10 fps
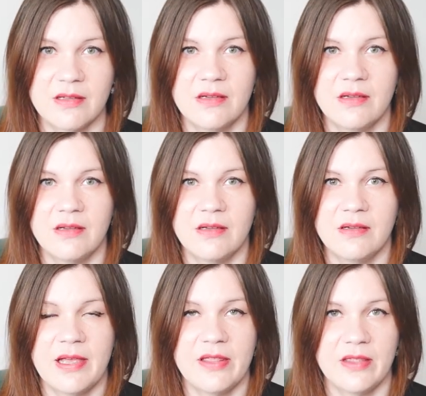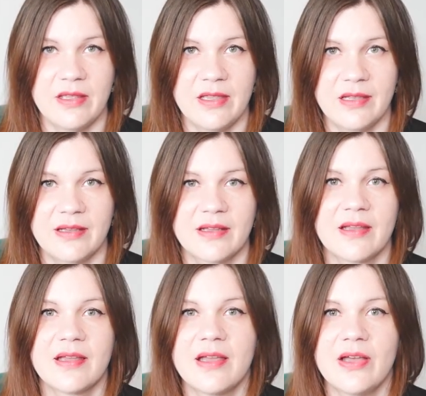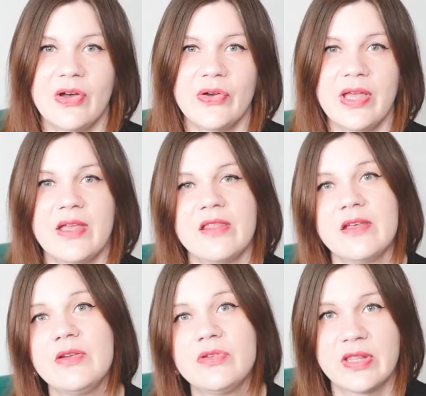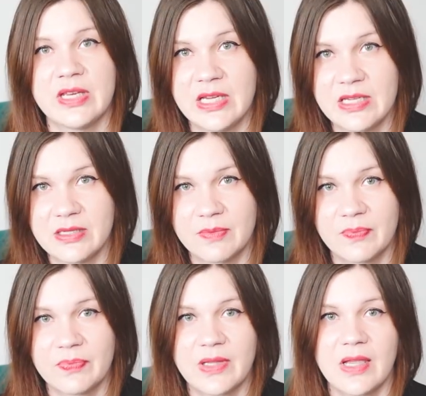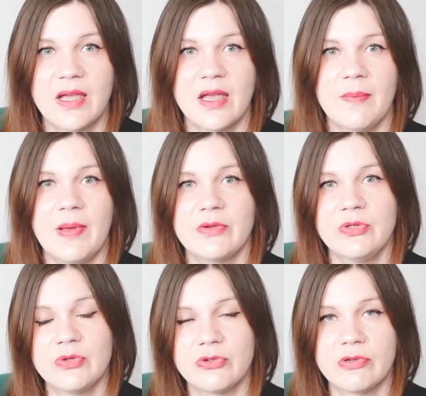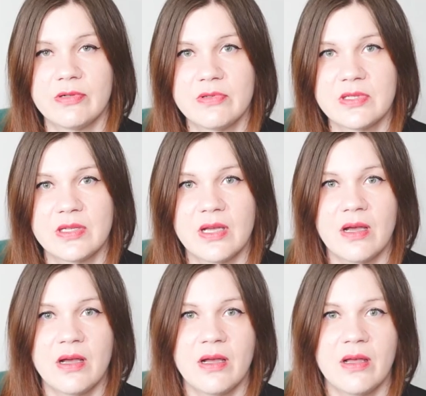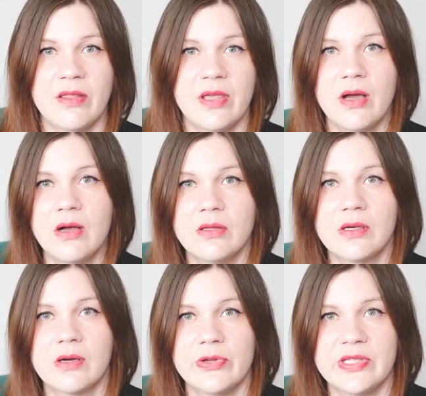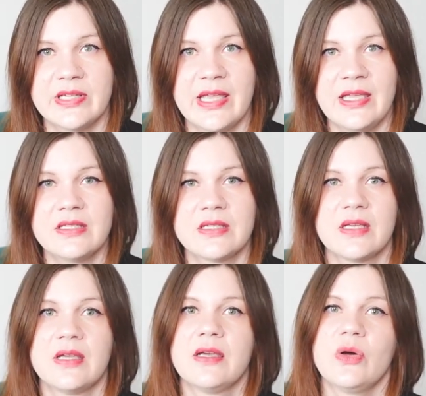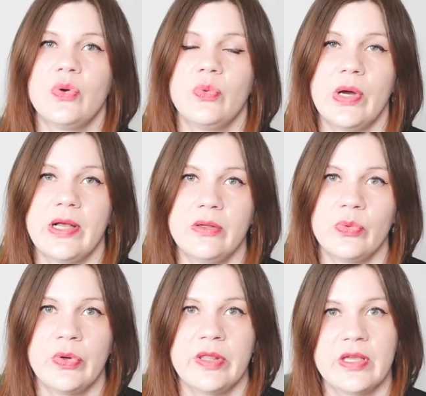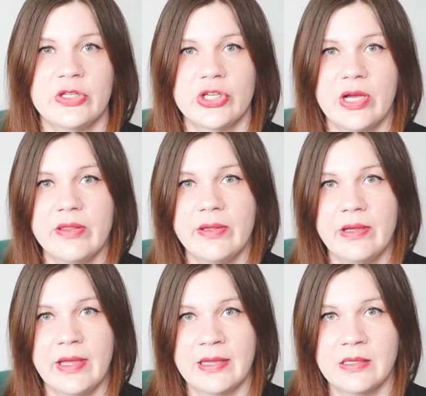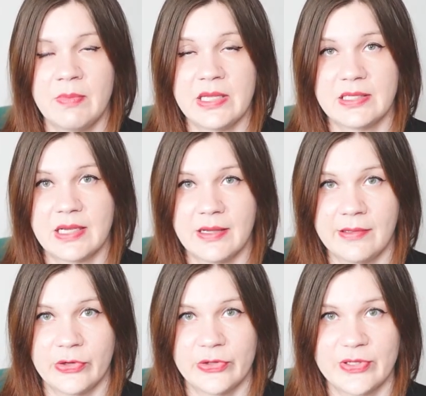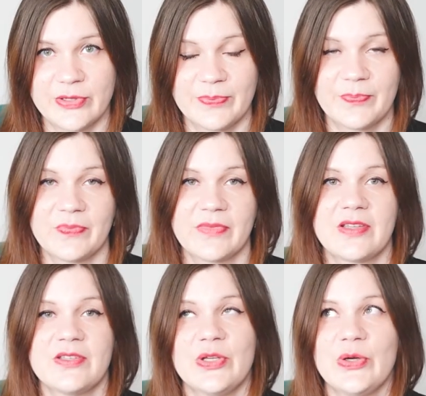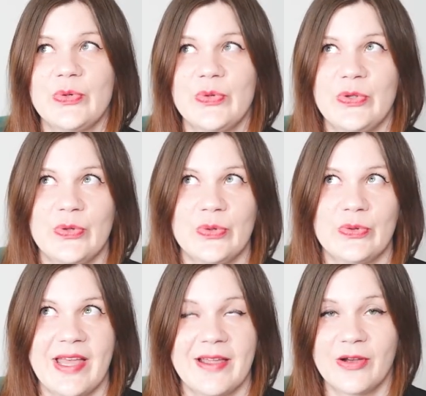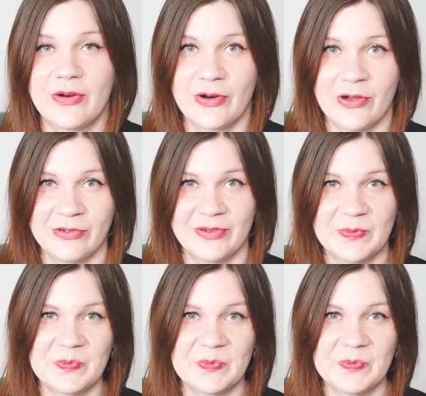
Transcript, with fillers: Uh, I think. Okay, the good thing is about neutrals, uh, they all coordinate well with each other and base colors. So you can go wrong.